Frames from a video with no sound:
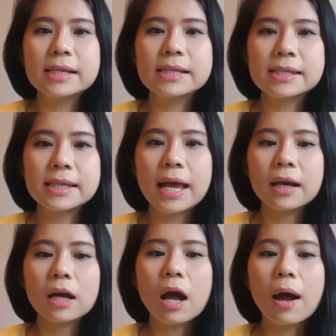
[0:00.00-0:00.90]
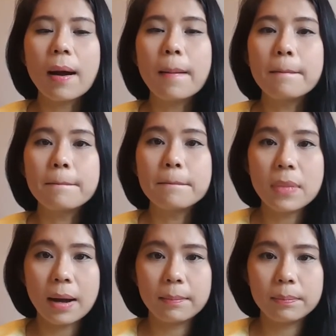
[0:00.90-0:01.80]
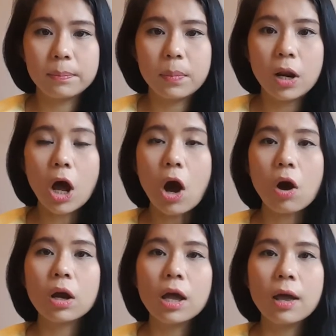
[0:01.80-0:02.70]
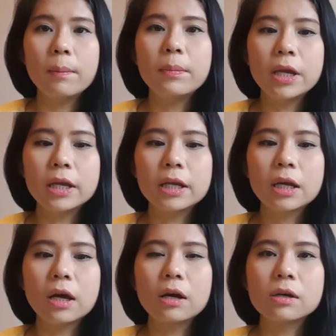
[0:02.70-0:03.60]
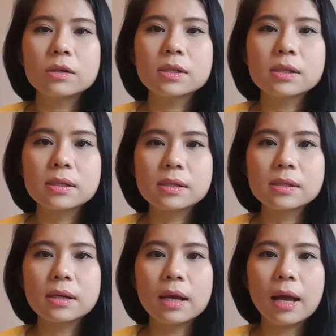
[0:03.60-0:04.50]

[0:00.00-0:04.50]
Start a Mom Blog, because